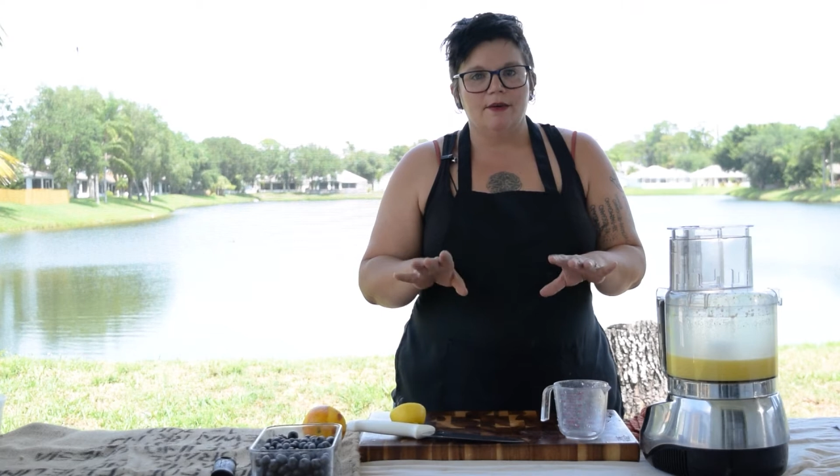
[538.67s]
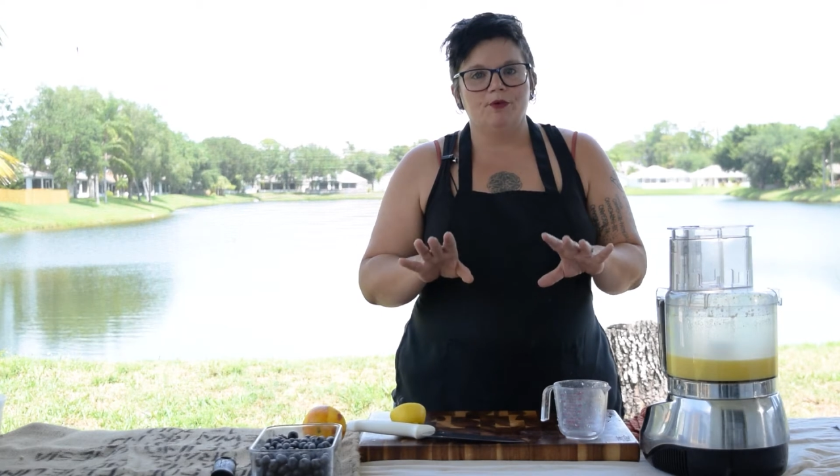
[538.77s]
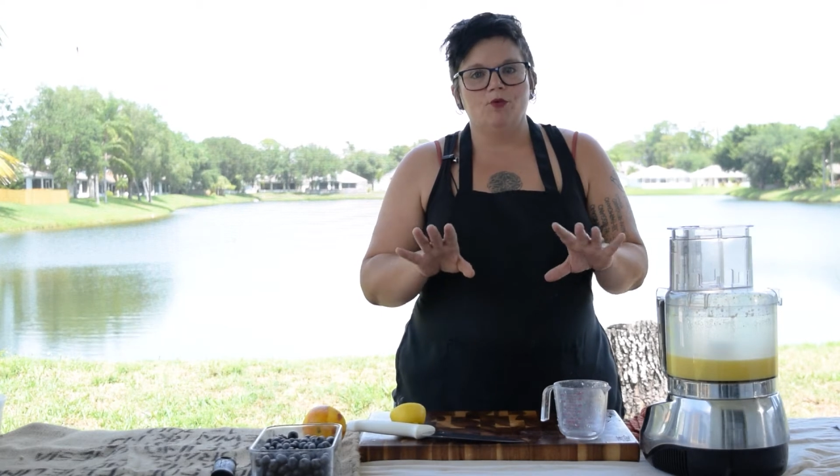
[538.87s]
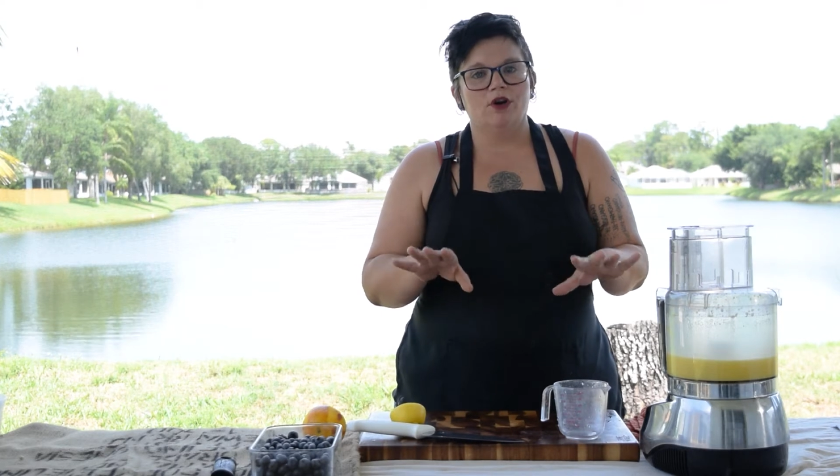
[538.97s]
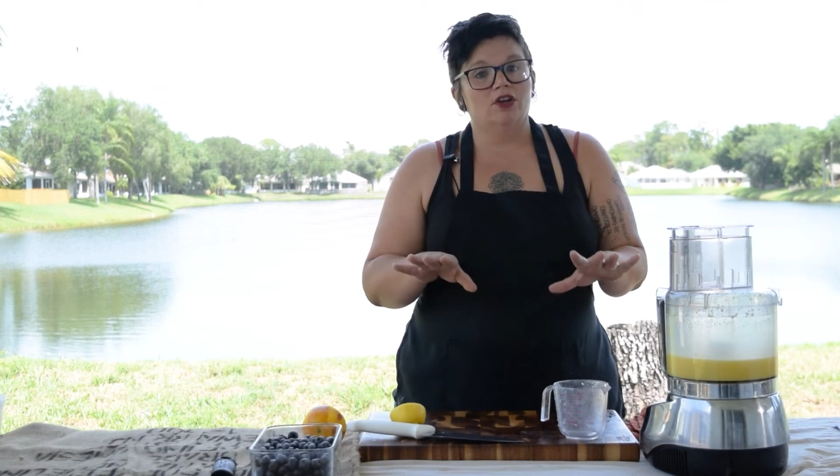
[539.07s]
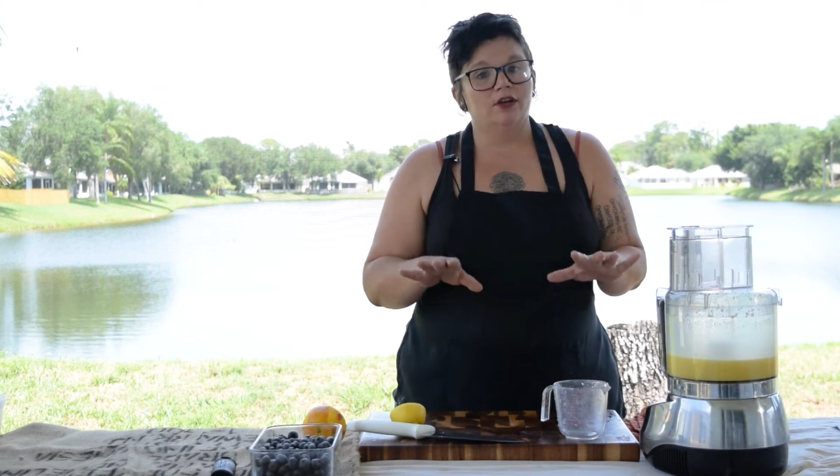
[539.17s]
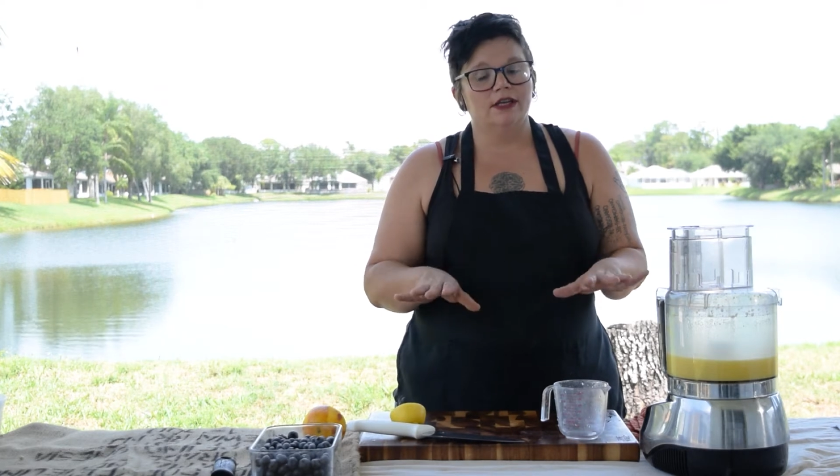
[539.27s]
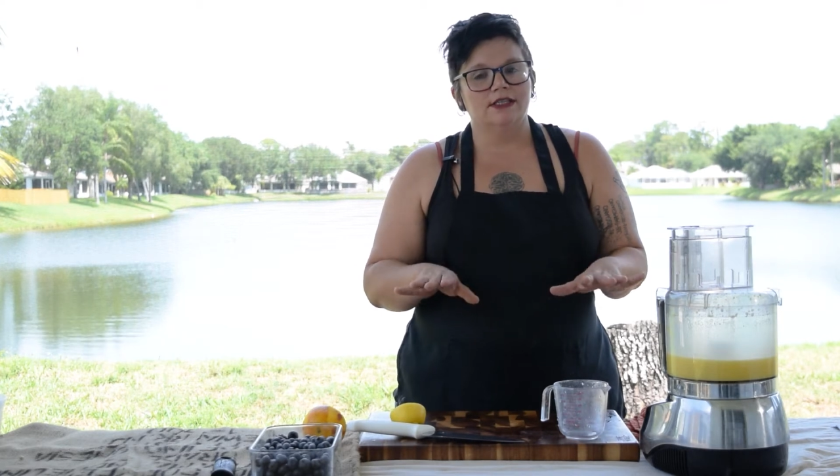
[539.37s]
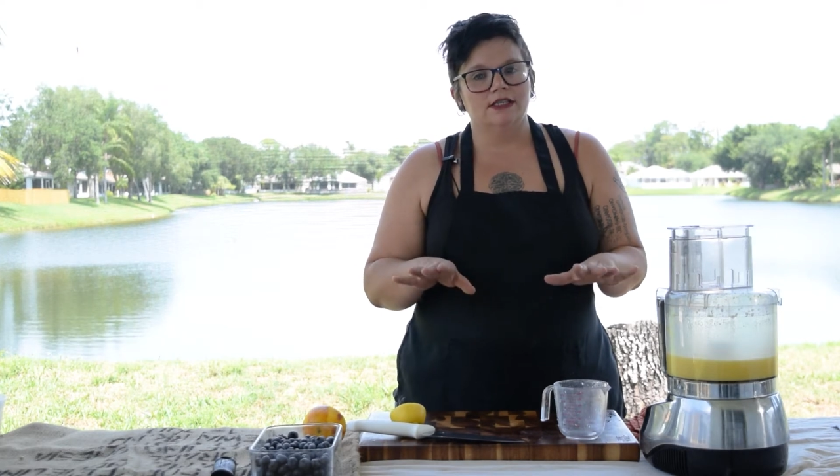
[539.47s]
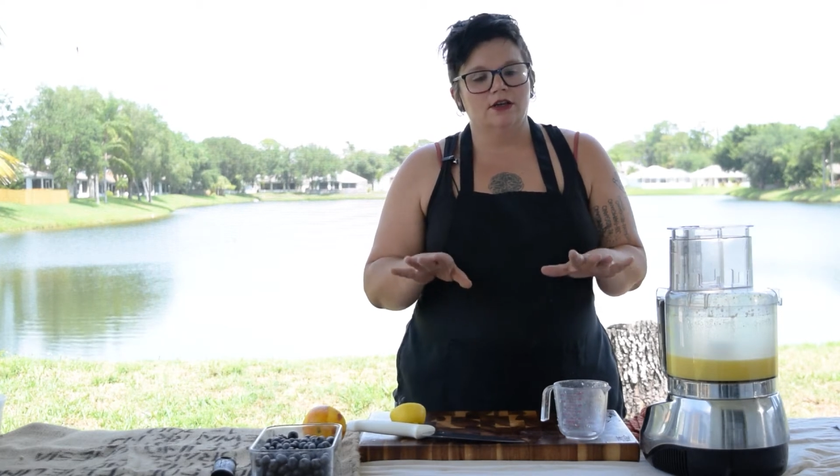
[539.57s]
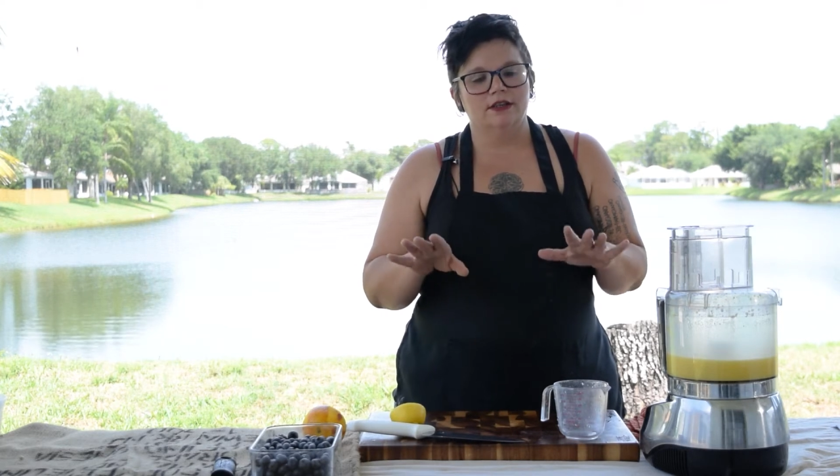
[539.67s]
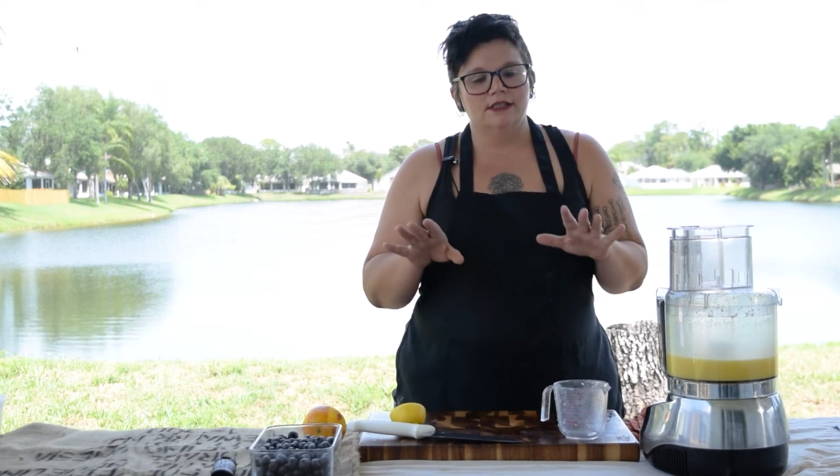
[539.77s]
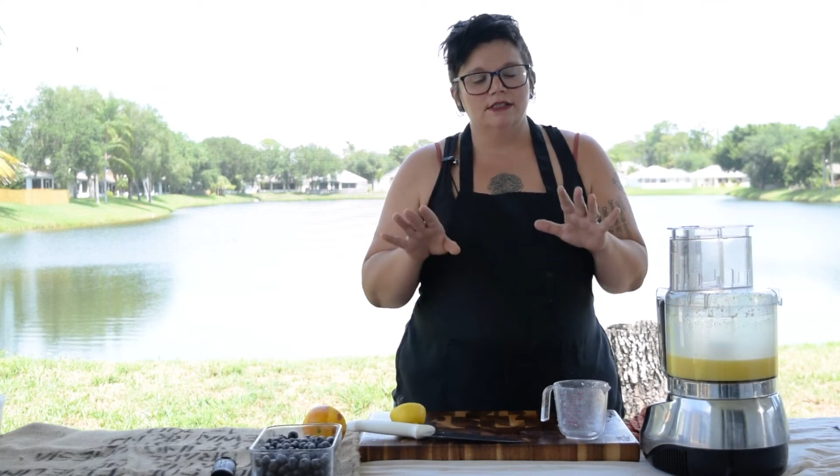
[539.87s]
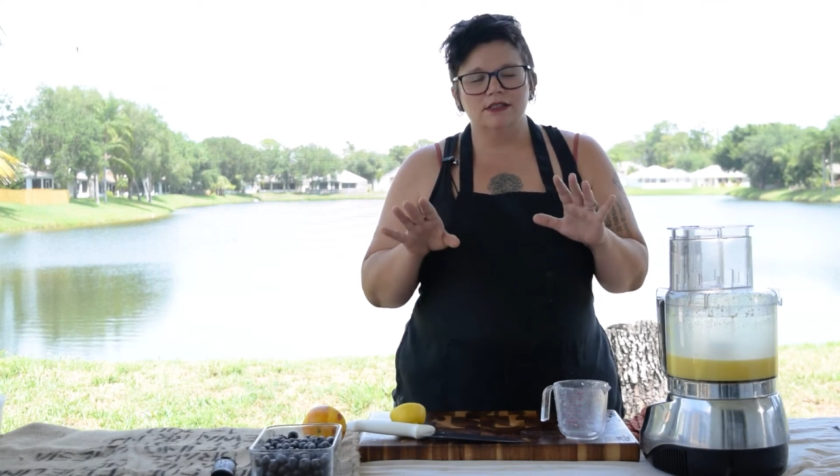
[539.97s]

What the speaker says: You want to cook it until the